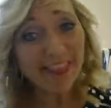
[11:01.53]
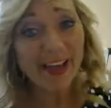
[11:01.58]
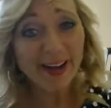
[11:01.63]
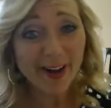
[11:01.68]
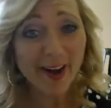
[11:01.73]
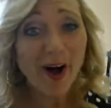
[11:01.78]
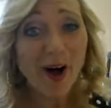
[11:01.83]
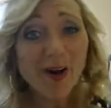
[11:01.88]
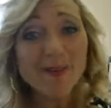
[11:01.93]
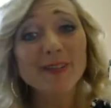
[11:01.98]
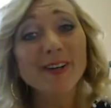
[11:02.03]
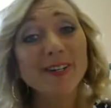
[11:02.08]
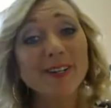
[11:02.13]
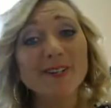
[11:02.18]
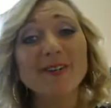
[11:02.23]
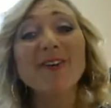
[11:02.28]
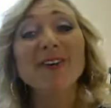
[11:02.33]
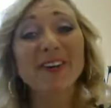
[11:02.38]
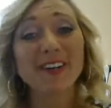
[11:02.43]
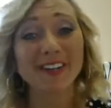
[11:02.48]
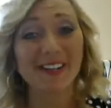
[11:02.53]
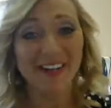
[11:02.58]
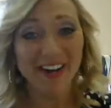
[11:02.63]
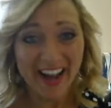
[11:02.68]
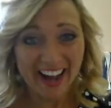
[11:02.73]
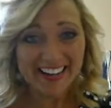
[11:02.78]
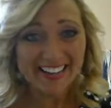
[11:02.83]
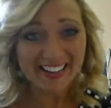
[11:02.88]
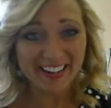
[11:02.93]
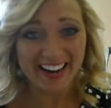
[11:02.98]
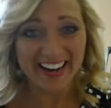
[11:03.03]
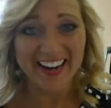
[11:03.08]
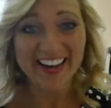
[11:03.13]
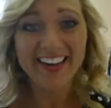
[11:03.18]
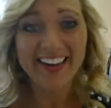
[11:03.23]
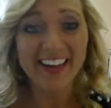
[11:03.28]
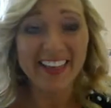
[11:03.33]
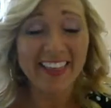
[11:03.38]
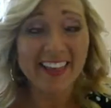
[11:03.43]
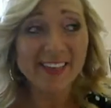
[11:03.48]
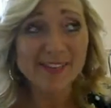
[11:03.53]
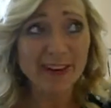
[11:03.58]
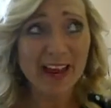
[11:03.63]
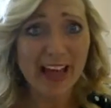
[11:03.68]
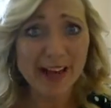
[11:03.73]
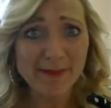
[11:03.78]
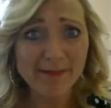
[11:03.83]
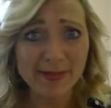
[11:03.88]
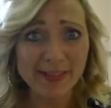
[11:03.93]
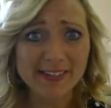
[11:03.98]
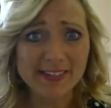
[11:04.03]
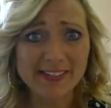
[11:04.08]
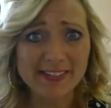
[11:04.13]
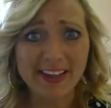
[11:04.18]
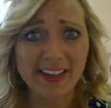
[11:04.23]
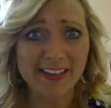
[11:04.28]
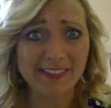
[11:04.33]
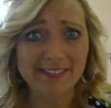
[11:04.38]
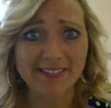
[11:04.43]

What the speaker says: for that call when you order your 100. And that's what happens.